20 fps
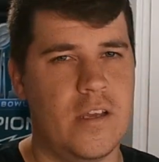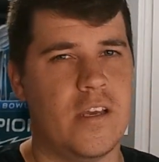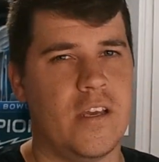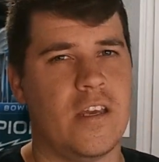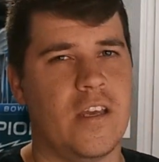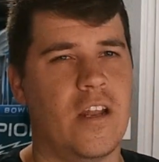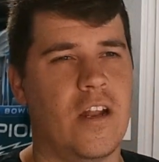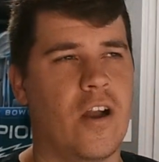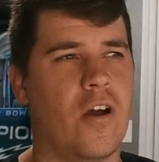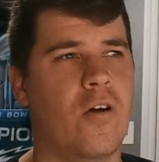
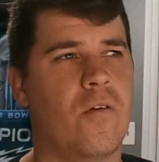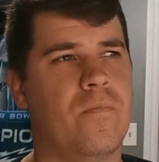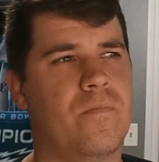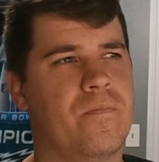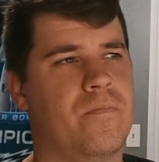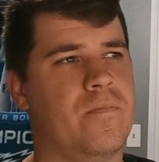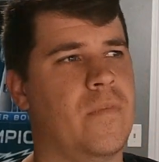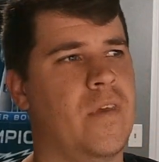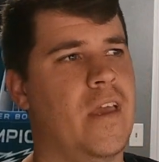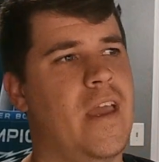And
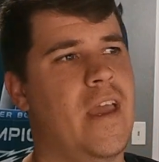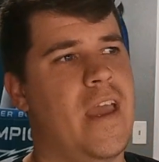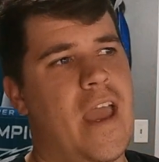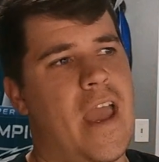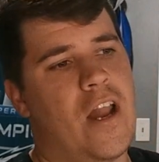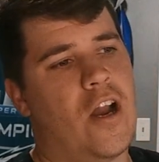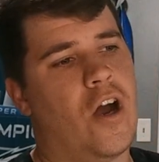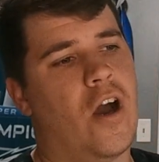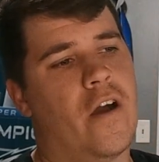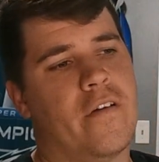
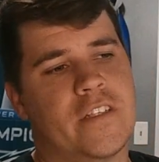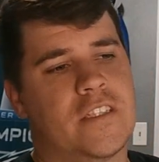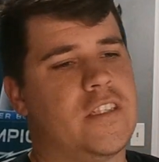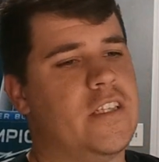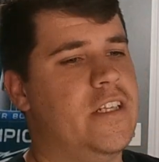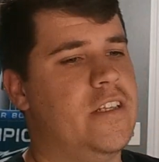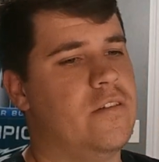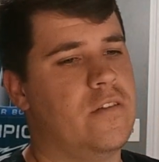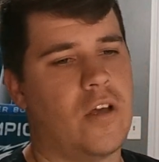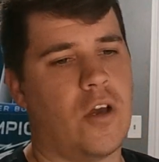
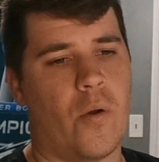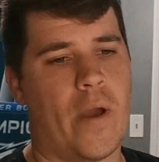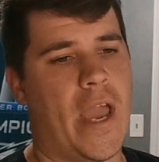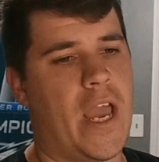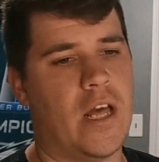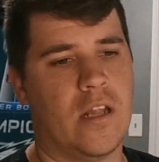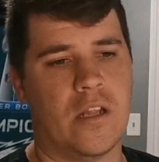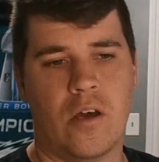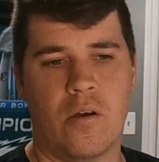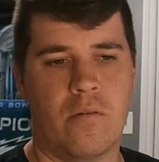obviously, no
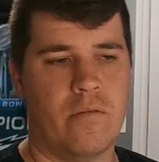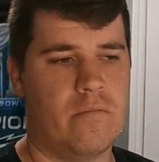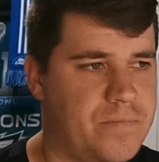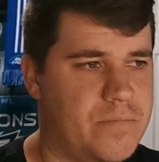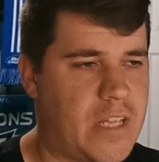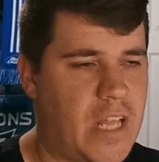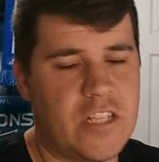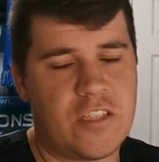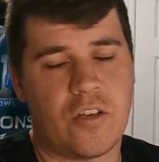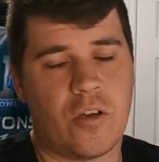Halo.
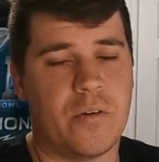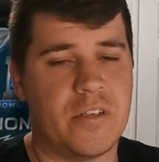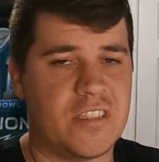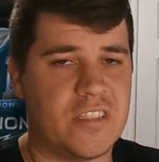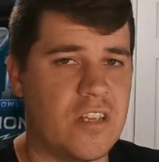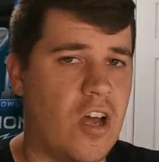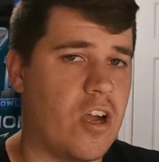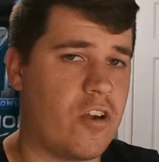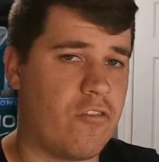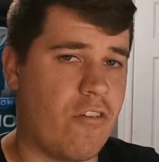That's always
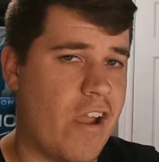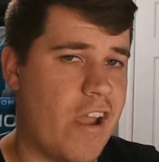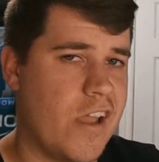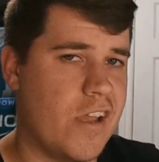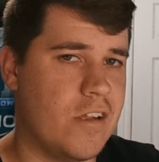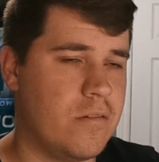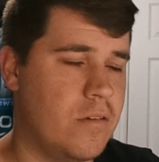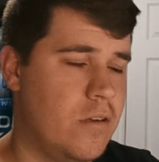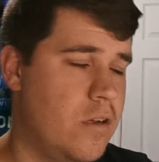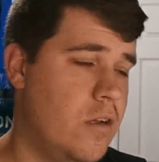not
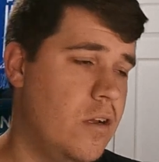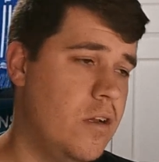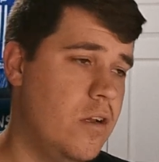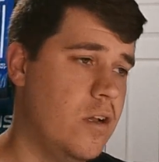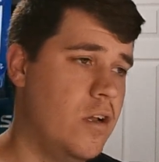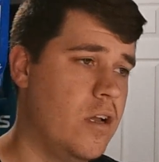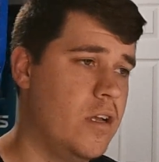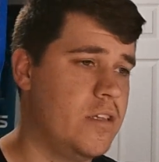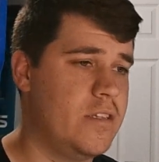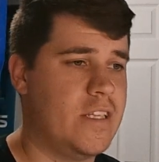great.
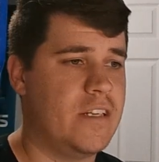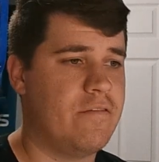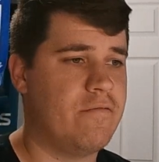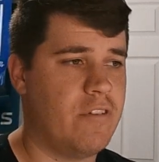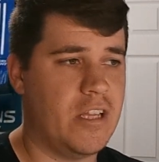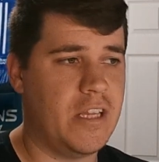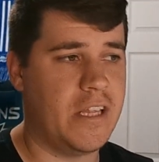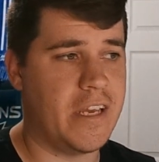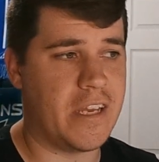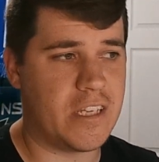Didn't
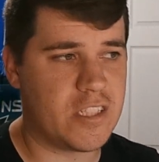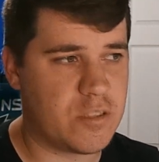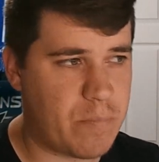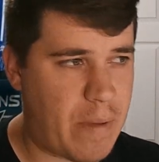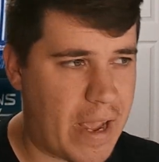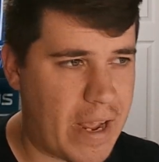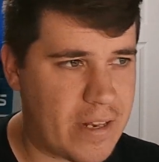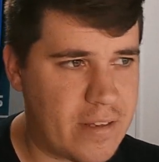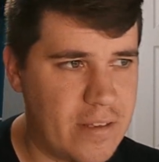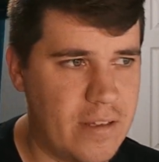really
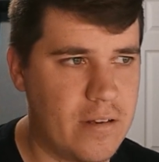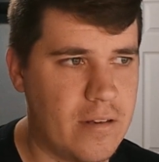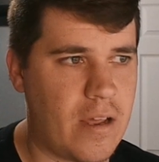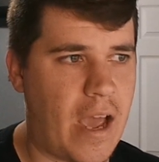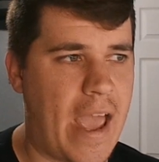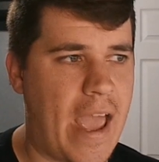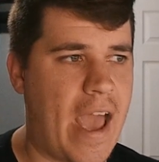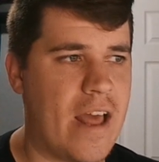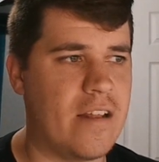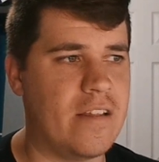expect it.
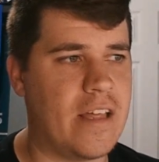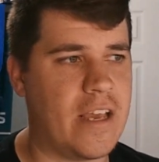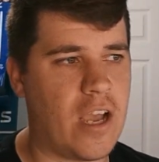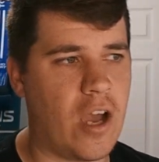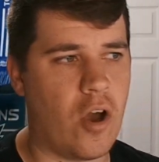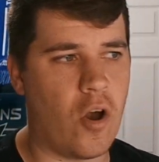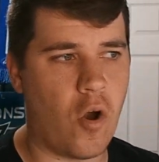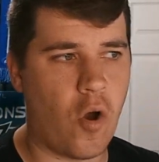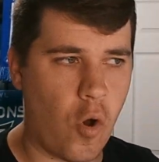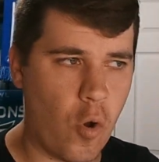I had like
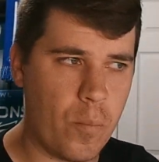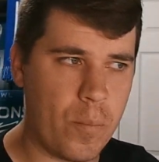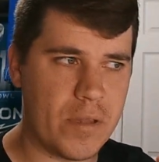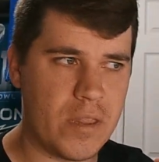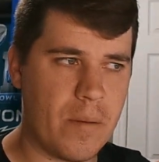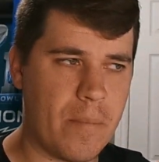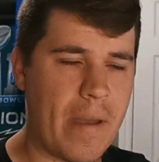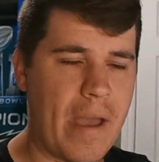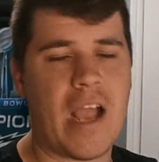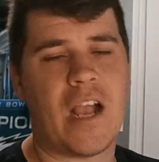a hope in
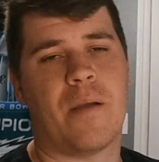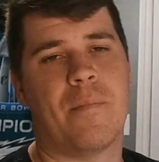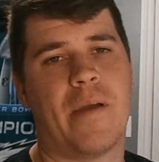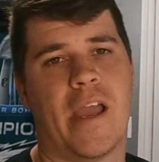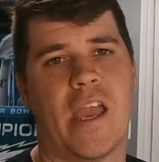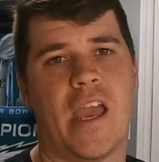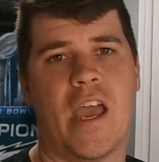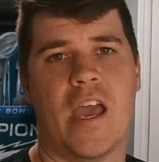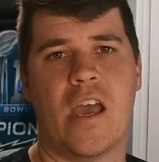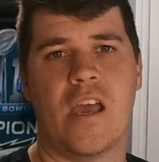the back of
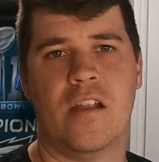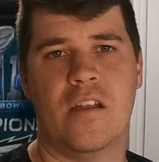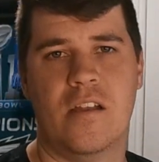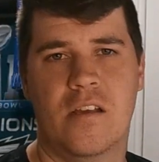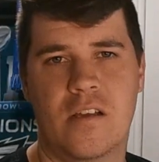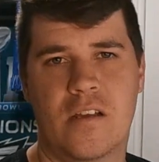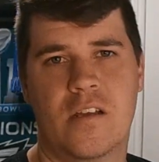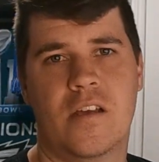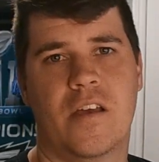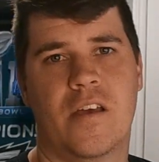my head
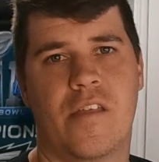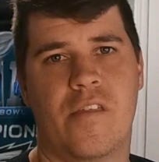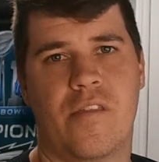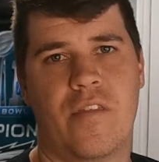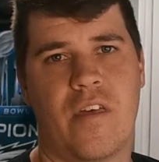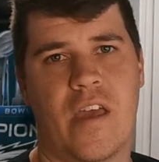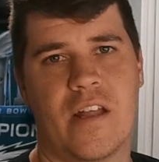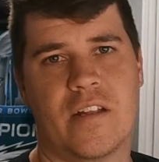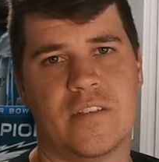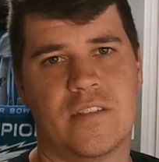
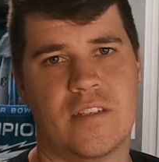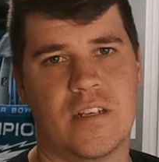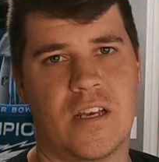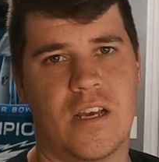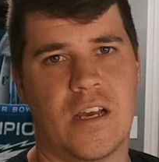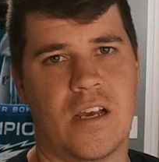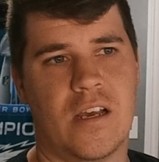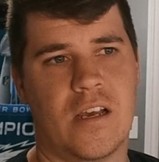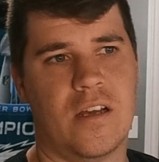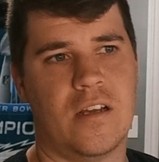that
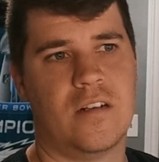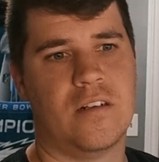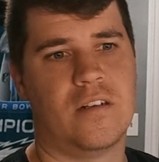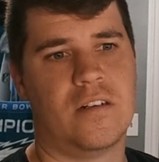there